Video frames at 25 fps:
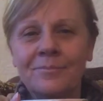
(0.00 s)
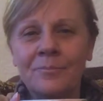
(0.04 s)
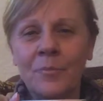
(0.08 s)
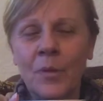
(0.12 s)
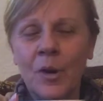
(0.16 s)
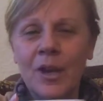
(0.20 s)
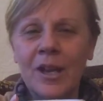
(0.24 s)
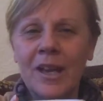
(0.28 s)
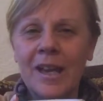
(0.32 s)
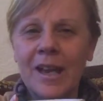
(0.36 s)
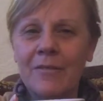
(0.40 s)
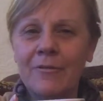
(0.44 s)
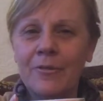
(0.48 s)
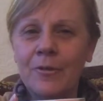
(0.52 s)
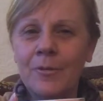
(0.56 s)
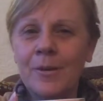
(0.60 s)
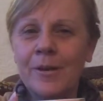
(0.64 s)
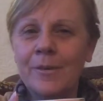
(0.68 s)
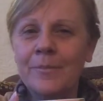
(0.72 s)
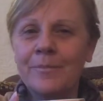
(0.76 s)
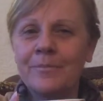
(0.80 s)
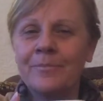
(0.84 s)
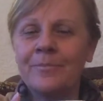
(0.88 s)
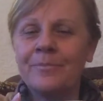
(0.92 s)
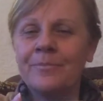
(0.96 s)
Morning
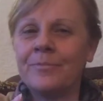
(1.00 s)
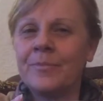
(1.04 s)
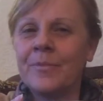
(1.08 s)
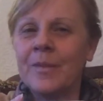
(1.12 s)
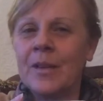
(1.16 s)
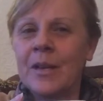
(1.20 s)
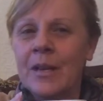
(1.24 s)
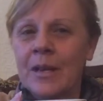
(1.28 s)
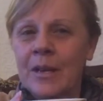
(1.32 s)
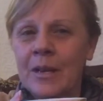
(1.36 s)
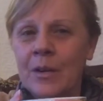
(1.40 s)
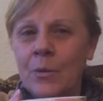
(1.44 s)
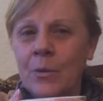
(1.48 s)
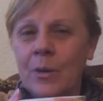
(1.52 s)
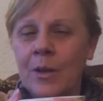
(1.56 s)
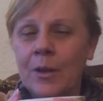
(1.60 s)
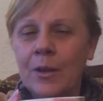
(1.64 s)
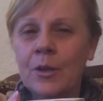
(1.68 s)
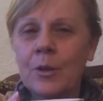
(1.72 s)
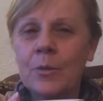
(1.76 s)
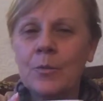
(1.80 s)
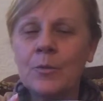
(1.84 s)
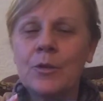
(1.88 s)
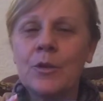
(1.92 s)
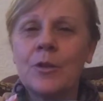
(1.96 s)
everyone,
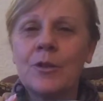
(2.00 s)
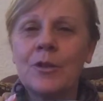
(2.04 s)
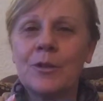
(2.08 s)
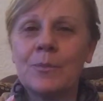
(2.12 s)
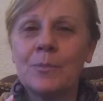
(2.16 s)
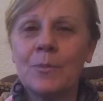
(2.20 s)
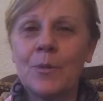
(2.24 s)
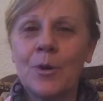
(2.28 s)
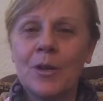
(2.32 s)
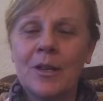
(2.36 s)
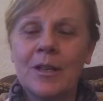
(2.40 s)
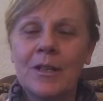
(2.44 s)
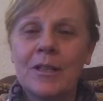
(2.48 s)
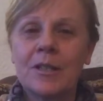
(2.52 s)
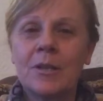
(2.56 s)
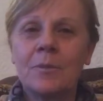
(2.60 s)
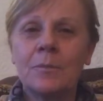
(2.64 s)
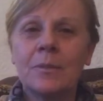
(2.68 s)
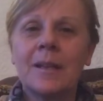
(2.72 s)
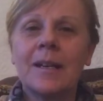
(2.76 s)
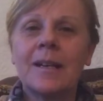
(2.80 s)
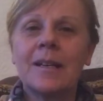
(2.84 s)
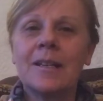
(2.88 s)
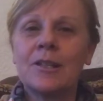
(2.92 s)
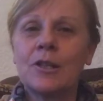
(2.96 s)
welcome to this morning's
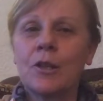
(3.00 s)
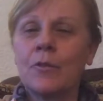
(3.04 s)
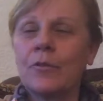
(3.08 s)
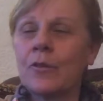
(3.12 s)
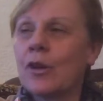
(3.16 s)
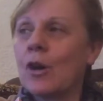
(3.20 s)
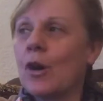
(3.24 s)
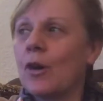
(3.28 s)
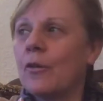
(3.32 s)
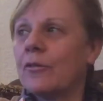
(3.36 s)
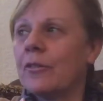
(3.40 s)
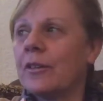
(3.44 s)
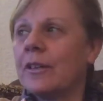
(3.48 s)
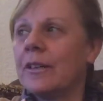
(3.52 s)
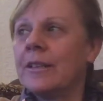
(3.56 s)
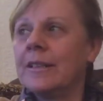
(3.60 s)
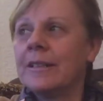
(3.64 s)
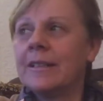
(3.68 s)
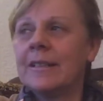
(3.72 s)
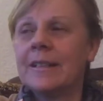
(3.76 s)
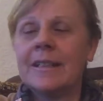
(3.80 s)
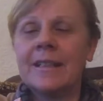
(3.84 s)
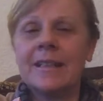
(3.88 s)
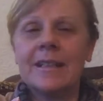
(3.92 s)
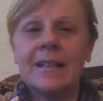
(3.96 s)
Compliance Over Coffee.
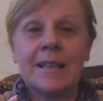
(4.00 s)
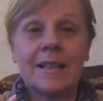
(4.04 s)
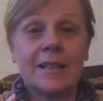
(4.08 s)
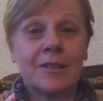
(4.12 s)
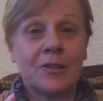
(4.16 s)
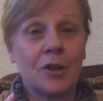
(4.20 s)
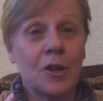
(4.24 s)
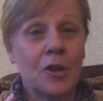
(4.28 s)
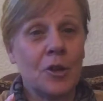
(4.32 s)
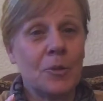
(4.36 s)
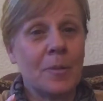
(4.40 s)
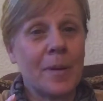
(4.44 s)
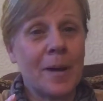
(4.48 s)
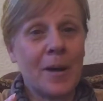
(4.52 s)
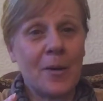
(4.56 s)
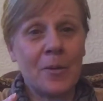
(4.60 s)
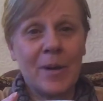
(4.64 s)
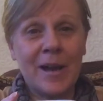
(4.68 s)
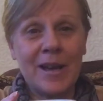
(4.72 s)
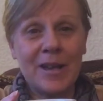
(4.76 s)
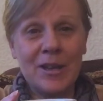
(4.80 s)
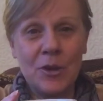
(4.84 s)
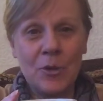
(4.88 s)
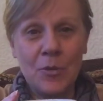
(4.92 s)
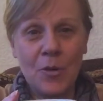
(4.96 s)
Talk about
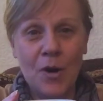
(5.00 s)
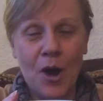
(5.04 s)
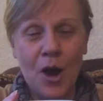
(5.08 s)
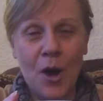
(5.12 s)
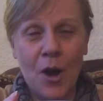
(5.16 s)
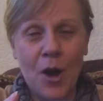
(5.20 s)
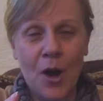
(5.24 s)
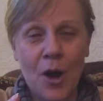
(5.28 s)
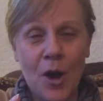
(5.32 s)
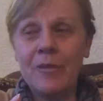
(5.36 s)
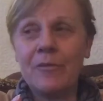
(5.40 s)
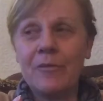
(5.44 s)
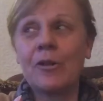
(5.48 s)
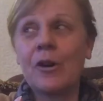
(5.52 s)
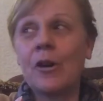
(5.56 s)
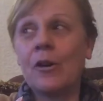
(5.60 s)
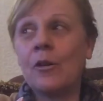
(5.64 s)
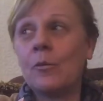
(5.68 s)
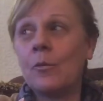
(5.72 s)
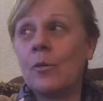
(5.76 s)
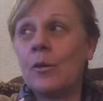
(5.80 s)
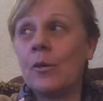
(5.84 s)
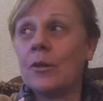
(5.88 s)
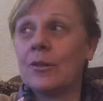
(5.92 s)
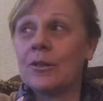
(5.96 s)
where you are, but we've
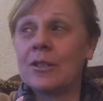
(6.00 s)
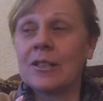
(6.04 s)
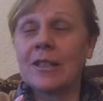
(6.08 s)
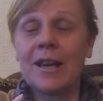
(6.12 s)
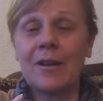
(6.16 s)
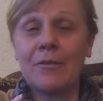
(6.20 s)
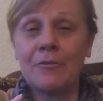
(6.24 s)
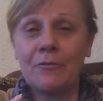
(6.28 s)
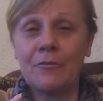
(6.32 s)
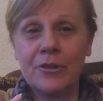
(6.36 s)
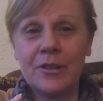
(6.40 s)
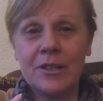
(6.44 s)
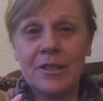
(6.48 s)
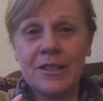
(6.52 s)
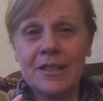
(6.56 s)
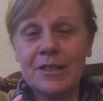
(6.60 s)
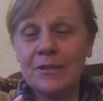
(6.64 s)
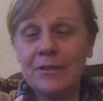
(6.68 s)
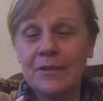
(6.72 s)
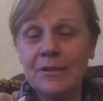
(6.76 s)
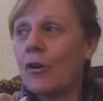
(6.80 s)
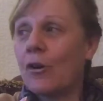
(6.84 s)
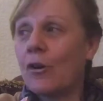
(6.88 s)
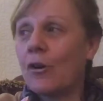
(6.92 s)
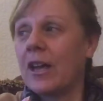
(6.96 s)
got what looks like
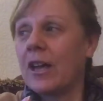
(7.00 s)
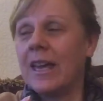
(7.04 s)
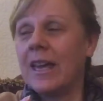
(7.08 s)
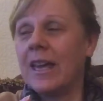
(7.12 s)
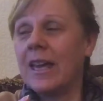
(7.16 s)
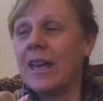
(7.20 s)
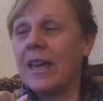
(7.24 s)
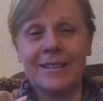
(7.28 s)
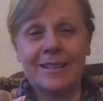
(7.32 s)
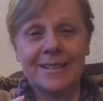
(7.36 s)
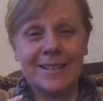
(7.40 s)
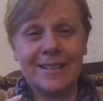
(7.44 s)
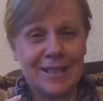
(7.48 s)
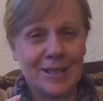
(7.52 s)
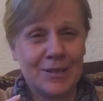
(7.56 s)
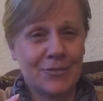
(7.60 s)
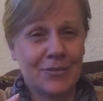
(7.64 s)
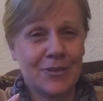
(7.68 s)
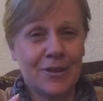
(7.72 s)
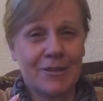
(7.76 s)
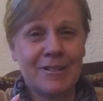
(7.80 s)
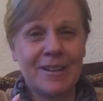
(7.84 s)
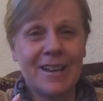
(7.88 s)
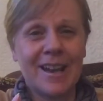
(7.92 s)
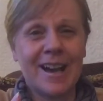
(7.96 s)
freezing fog here and it's
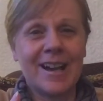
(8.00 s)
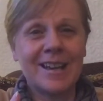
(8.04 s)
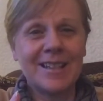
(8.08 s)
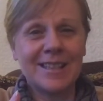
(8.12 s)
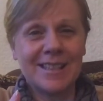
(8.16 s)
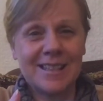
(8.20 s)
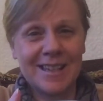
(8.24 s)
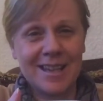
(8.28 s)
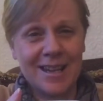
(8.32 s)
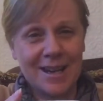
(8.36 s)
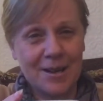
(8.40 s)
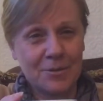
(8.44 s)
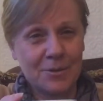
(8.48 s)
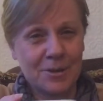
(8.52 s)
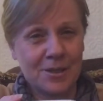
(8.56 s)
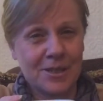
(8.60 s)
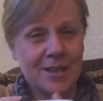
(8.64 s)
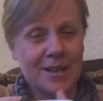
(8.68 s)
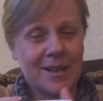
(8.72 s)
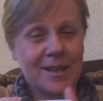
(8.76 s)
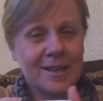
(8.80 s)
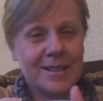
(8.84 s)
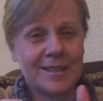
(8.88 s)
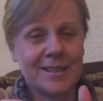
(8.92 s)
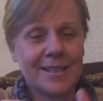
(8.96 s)
very icy
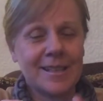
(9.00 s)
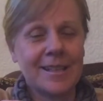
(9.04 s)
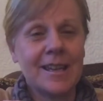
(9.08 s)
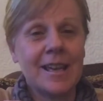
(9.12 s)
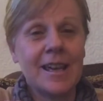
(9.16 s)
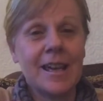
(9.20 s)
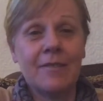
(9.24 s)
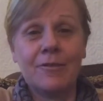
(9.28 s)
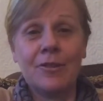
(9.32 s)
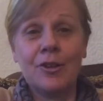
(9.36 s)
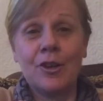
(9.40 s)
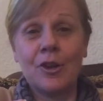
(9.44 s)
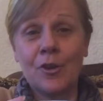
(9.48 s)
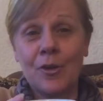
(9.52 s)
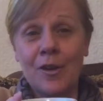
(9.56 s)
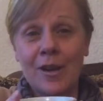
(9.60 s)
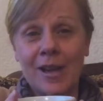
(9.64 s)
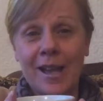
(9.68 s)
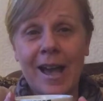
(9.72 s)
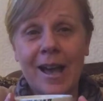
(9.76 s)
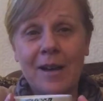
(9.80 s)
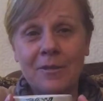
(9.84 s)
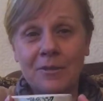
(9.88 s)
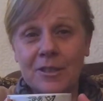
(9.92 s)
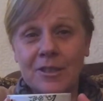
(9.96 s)
outside. If you're
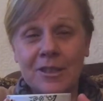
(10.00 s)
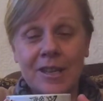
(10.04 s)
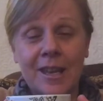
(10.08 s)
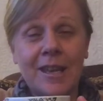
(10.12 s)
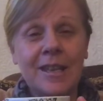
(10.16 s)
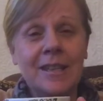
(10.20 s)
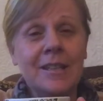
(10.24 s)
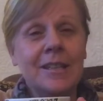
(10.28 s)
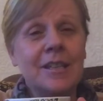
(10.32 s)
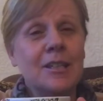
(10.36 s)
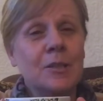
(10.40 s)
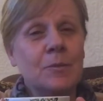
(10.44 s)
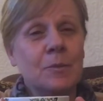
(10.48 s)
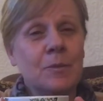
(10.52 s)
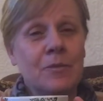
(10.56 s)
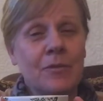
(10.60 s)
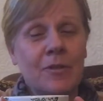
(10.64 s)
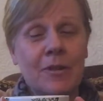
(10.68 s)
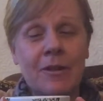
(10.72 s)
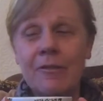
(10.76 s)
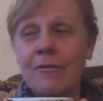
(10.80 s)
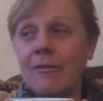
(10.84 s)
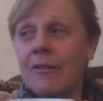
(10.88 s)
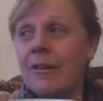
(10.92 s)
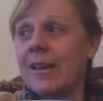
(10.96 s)
going out today you need to be
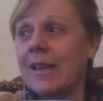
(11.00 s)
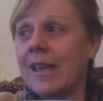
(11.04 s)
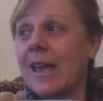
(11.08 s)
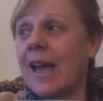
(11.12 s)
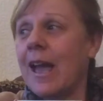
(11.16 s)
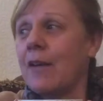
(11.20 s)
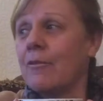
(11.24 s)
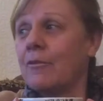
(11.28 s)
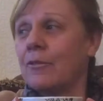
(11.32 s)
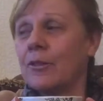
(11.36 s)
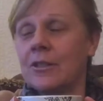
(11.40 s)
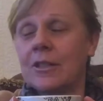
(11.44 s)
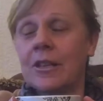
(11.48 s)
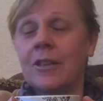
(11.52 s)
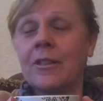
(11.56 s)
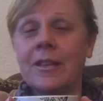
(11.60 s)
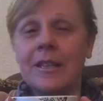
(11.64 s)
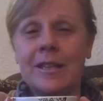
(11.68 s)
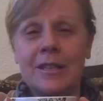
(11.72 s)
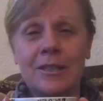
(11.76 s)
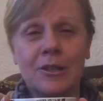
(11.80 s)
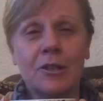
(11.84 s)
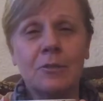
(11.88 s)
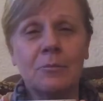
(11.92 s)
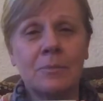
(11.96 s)
very careful because I
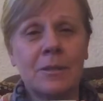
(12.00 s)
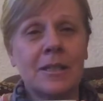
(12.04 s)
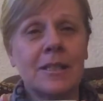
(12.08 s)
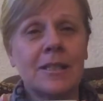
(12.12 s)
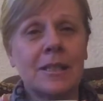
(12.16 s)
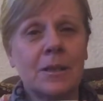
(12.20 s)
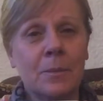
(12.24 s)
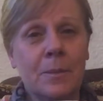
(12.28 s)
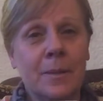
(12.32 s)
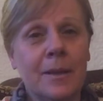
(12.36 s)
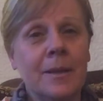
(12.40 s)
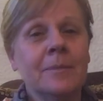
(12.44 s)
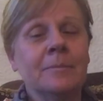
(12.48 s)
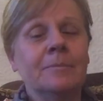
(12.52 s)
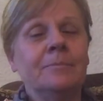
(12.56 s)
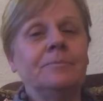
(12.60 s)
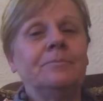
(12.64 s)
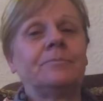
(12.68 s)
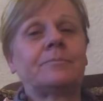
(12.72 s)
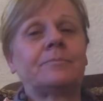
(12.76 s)
think it's going to be slippy.